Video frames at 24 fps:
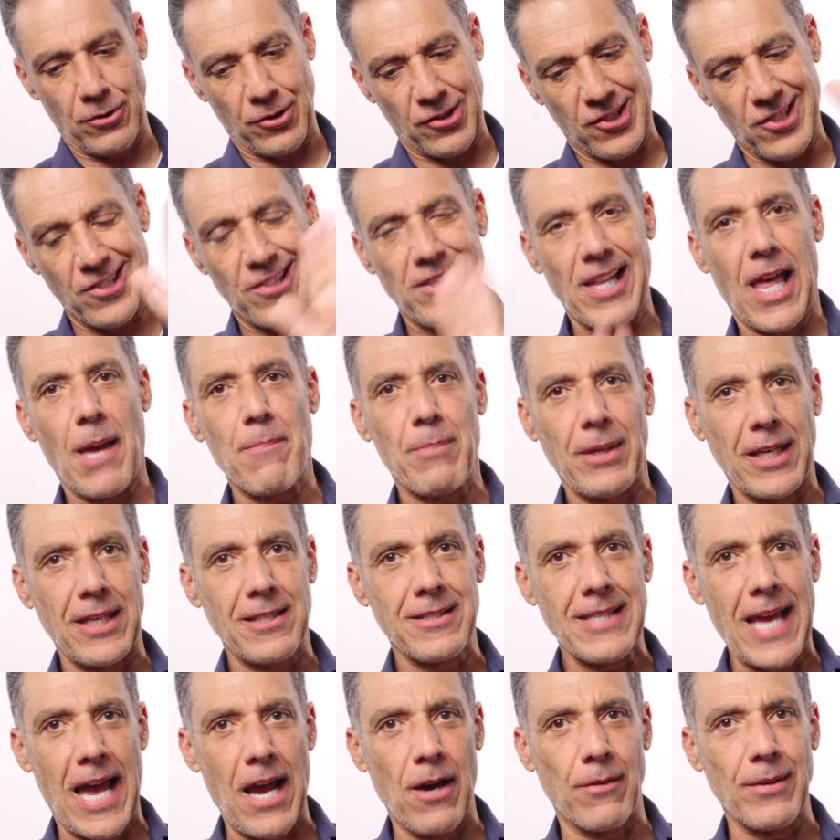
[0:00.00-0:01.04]
slapping it
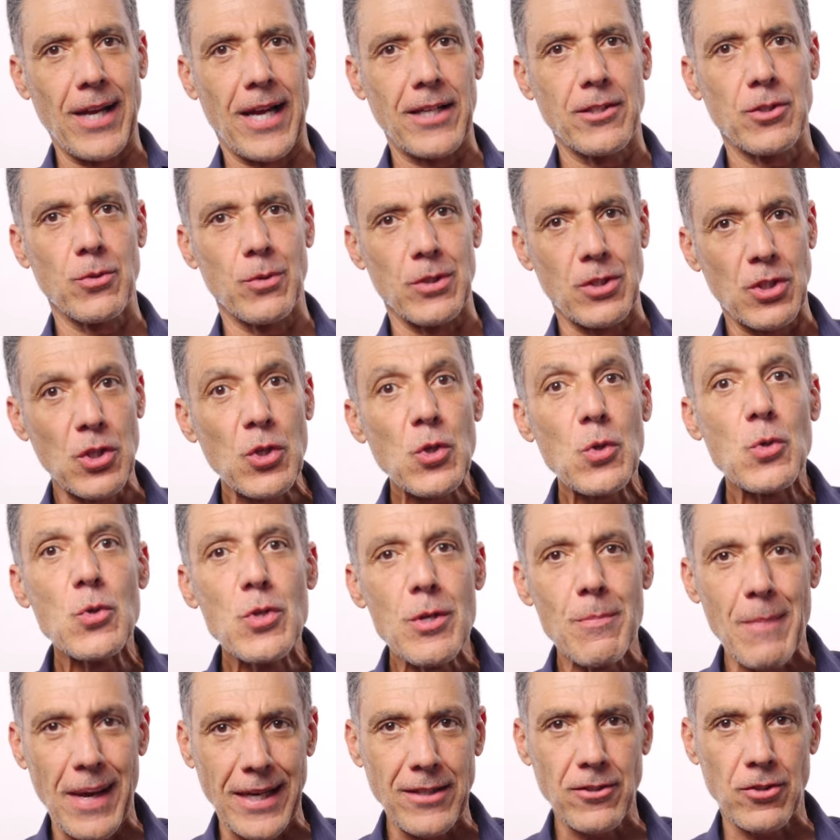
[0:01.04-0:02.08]
down onto a two
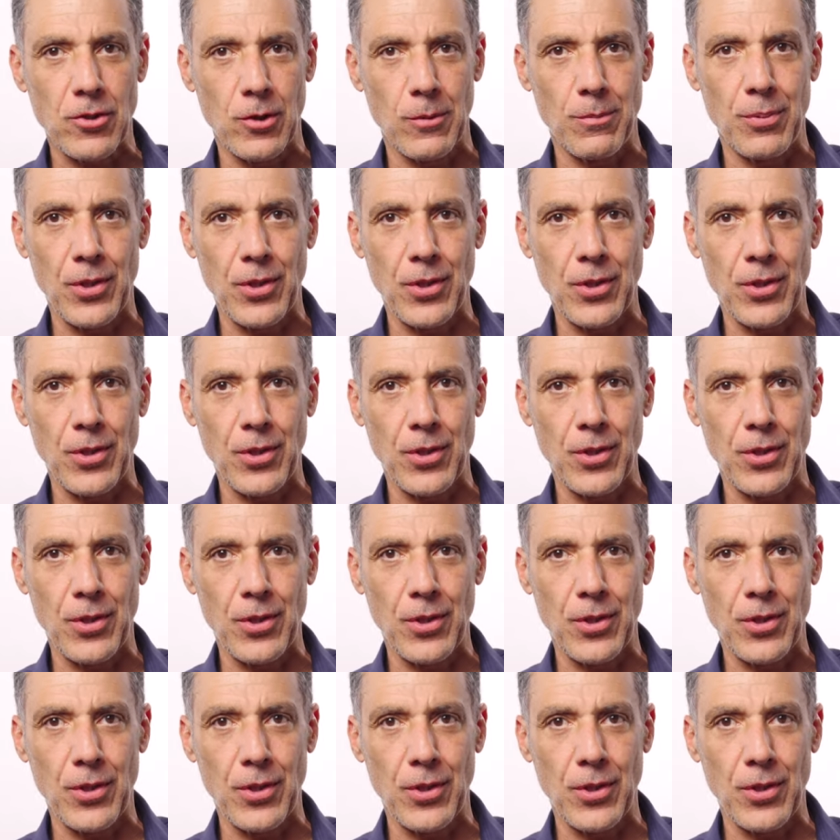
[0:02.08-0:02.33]
dimensional